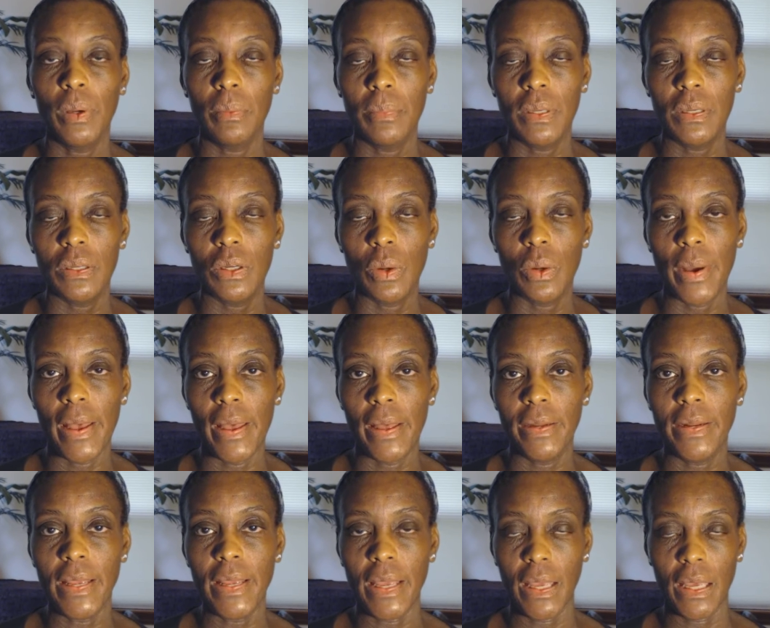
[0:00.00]
him go
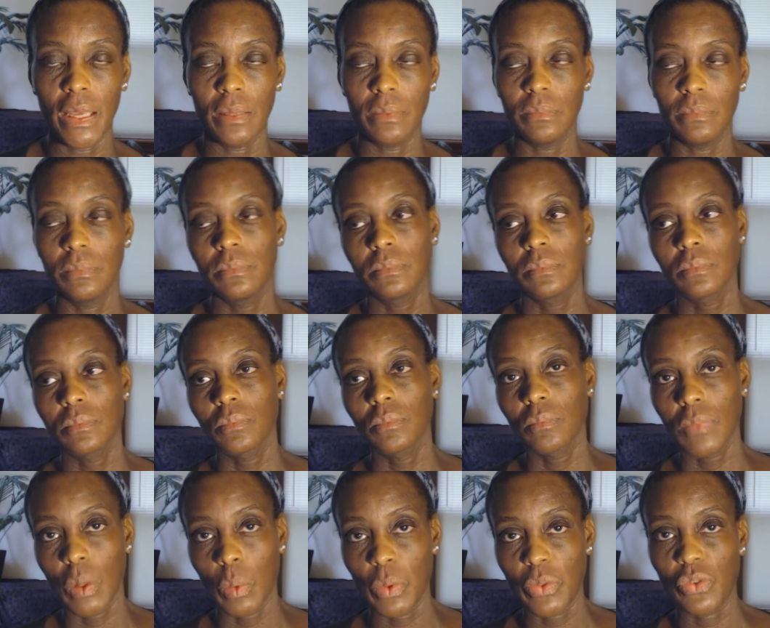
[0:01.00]
ahead and
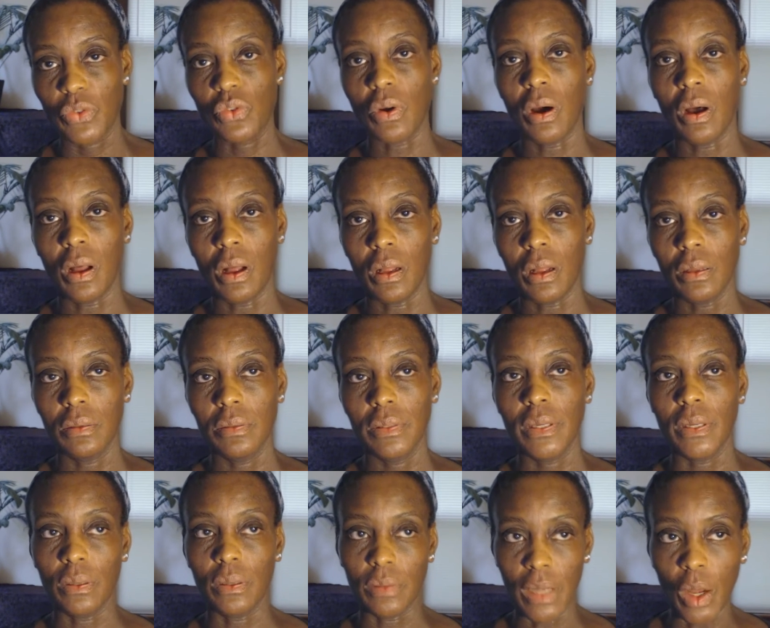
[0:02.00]
withdraw,
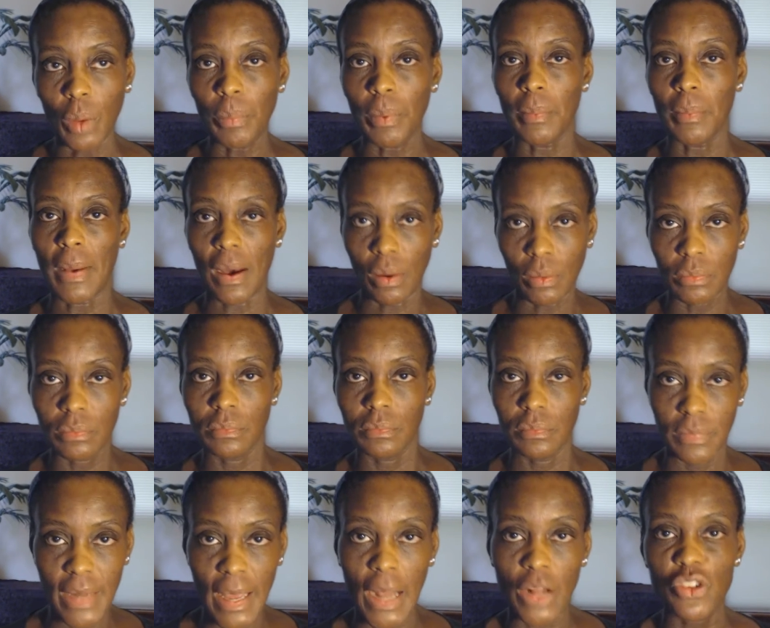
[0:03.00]
help him out
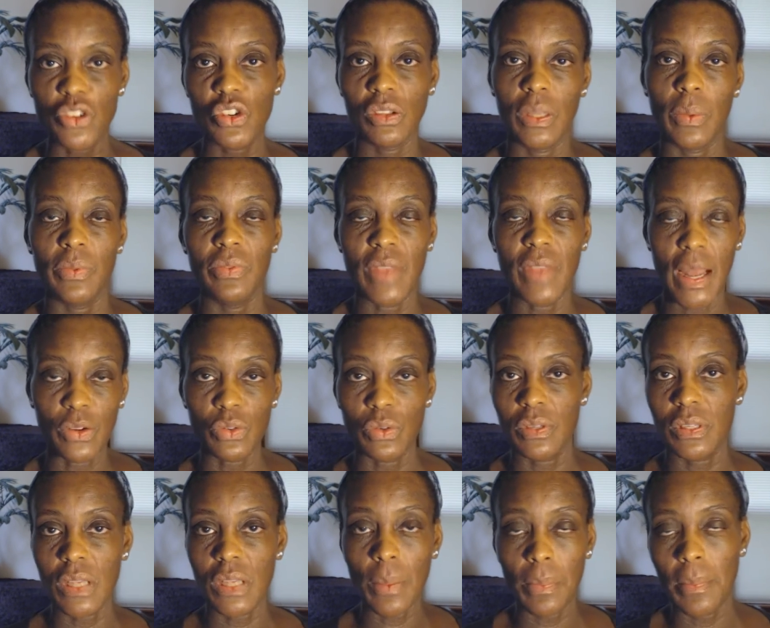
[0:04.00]
naturally with natural
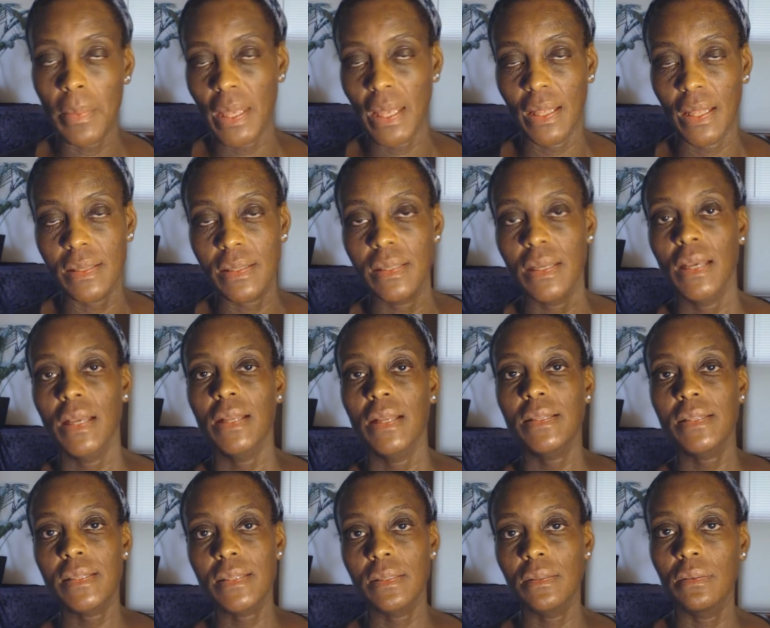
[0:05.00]
supplements
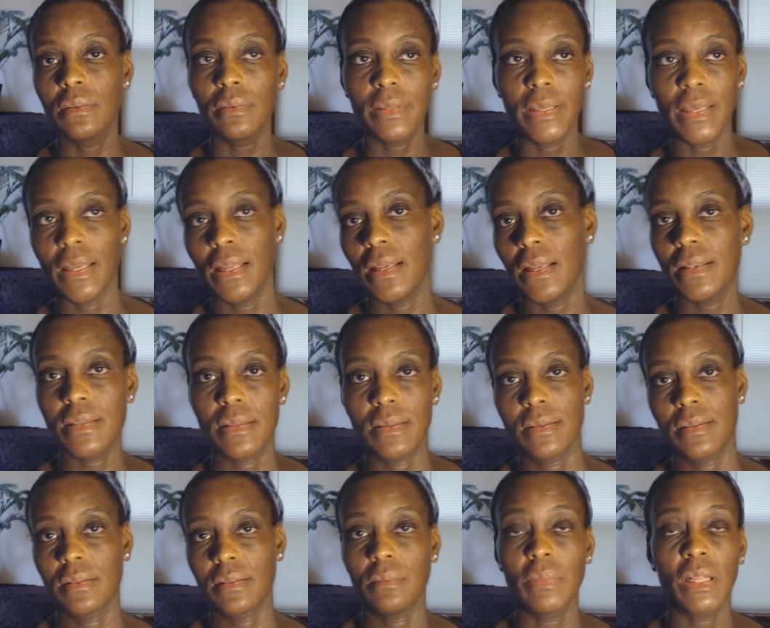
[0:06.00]
to get his
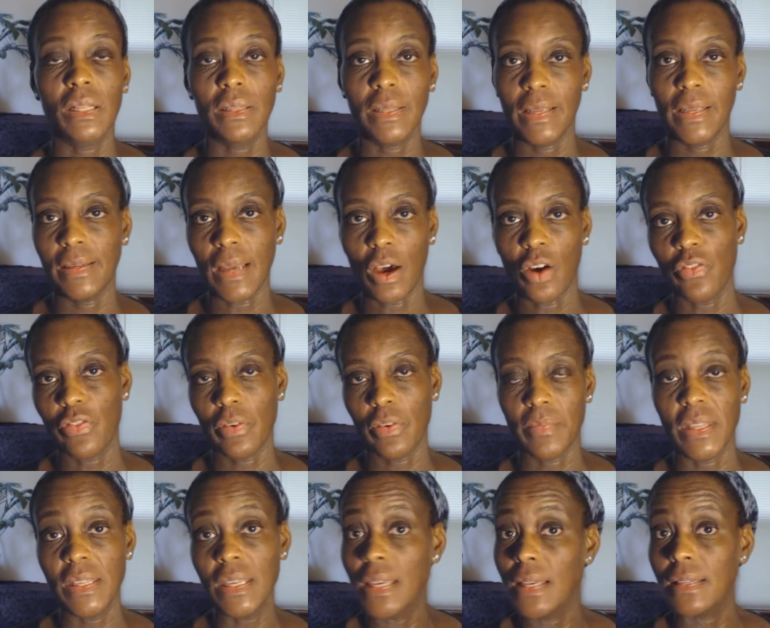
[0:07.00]
system cleaned out from
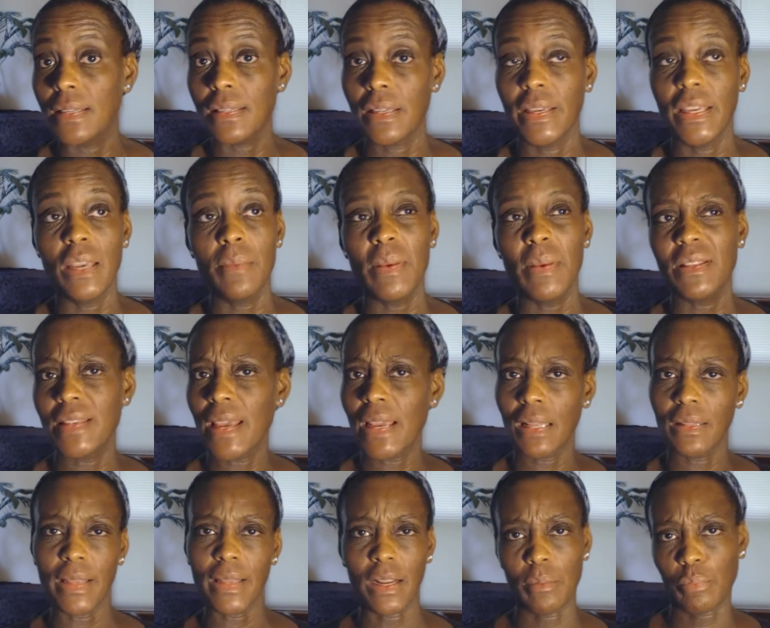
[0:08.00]
the yeast. Now, he had been
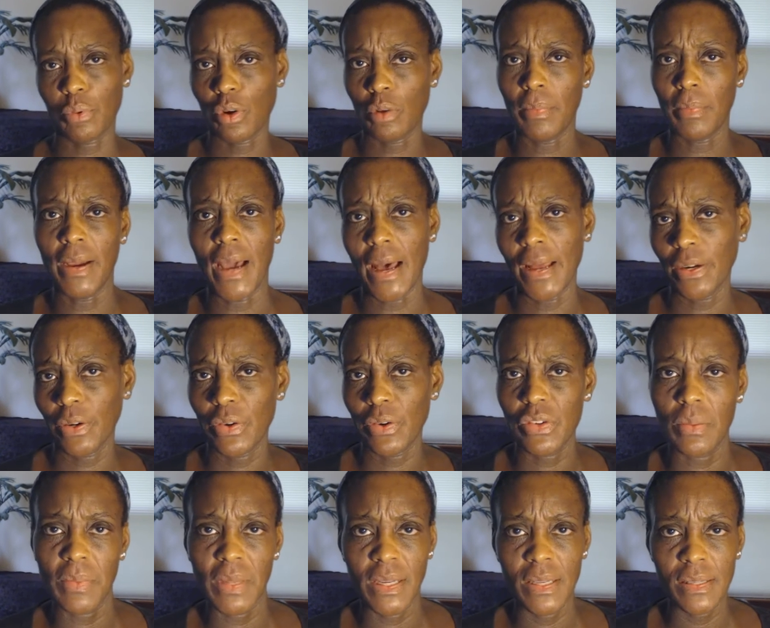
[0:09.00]
taking like a probiotic or
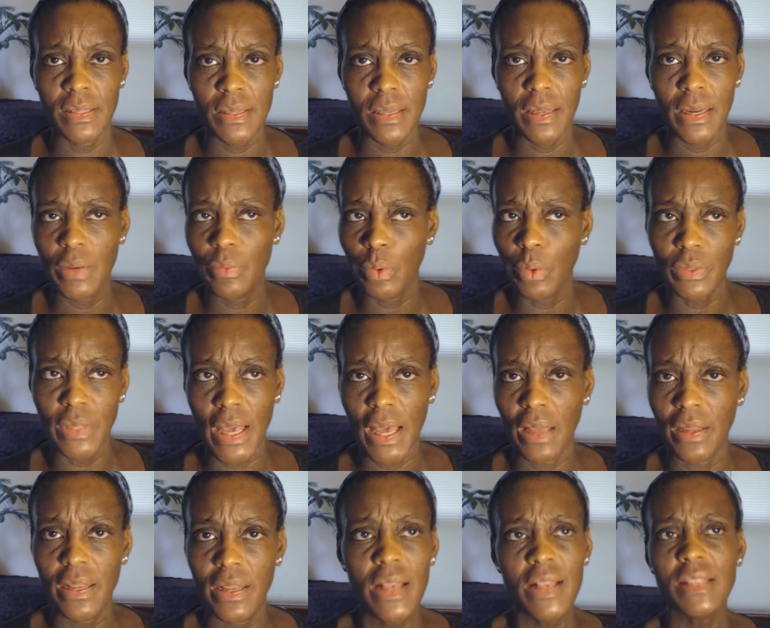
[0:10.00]
something, he said, he wrote
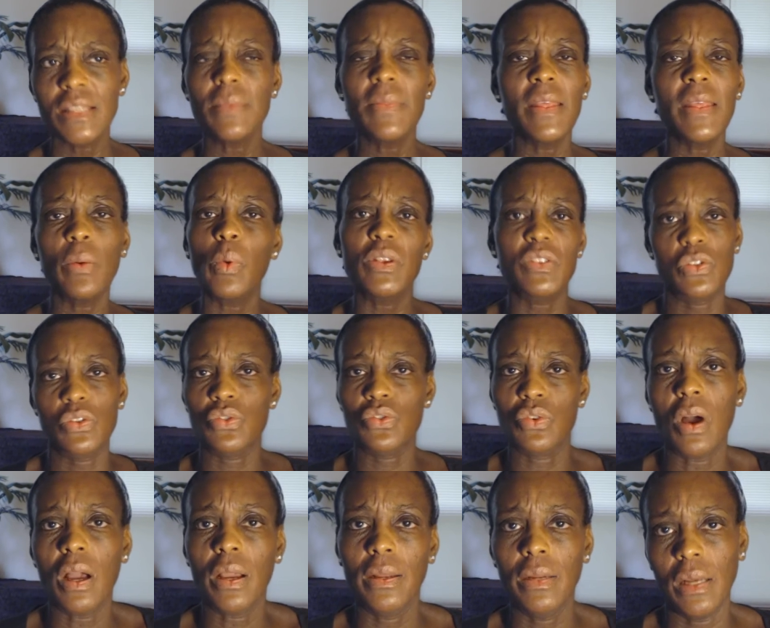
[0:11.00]
down something that wasn't
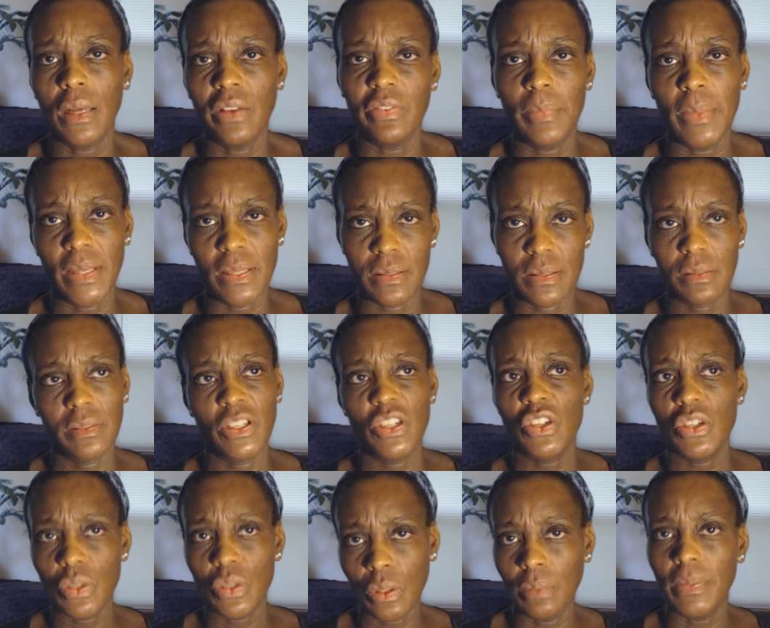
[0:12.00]
strong enough, basically.
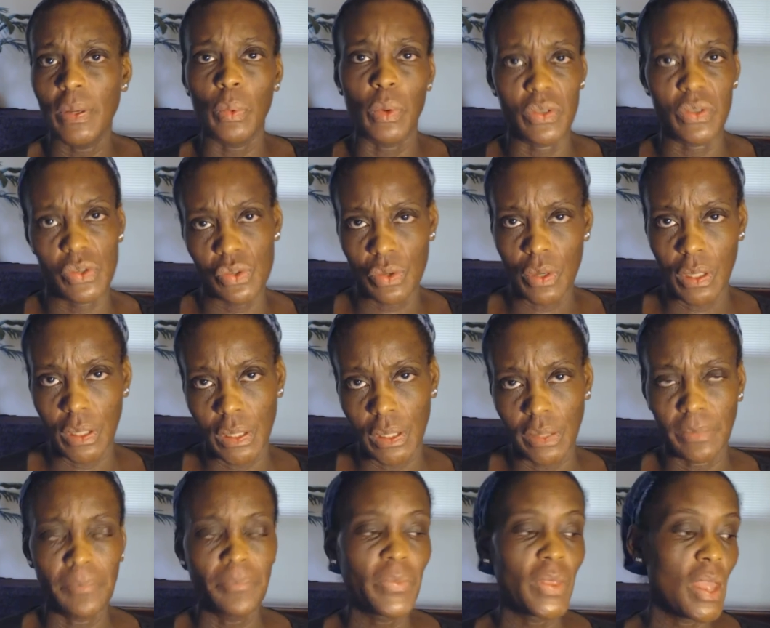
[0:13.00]
She told me it wasn't strong enough.